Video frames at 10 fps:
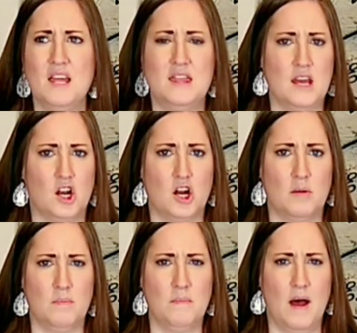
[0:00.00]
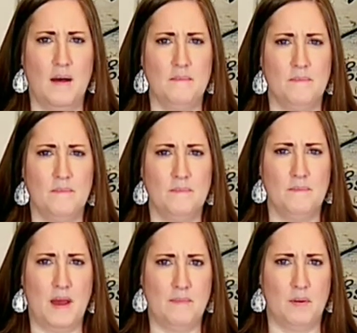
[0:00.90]
thicker
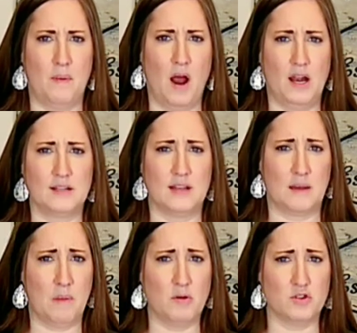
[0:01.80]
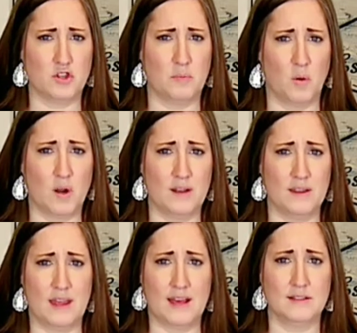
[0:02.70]
paper products like poster board
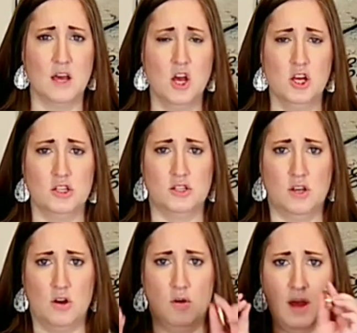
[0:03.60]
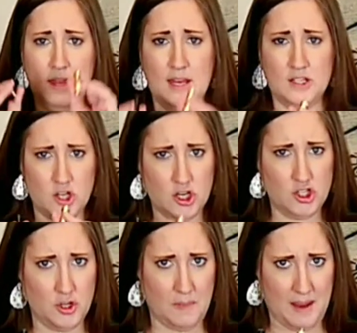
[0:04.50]
and things. So these are your
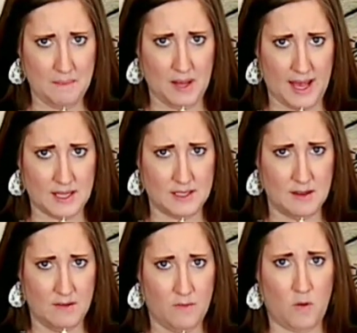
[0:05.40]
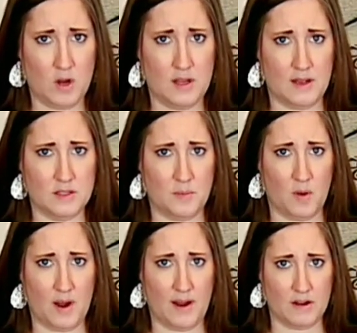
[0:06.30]
two main blades for the
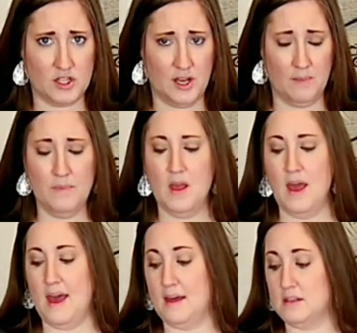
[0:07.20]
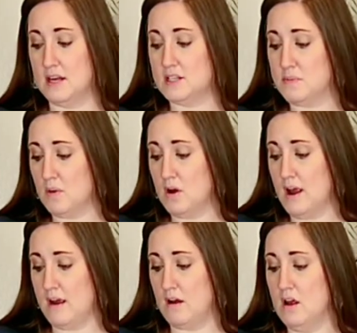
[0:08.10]
Explore Air 2. And the Explore
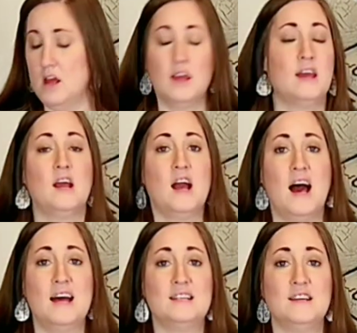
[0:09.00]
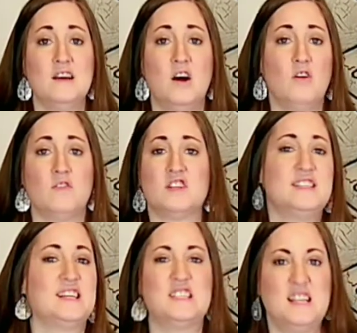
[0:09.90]
Air can cut over
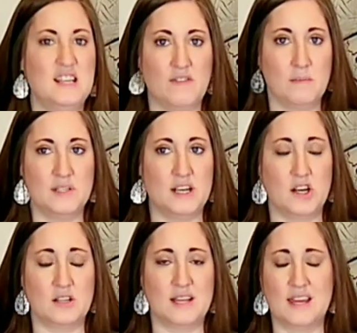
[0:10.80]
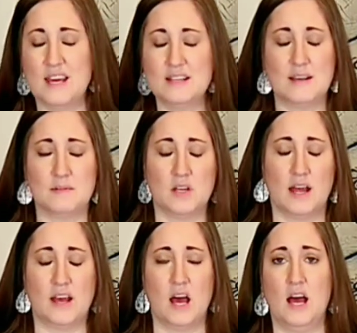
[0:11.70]
60 different materials. I think it's up to
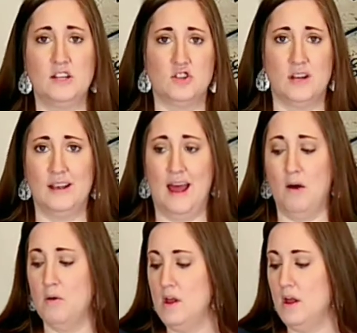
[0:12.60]
like 100 now.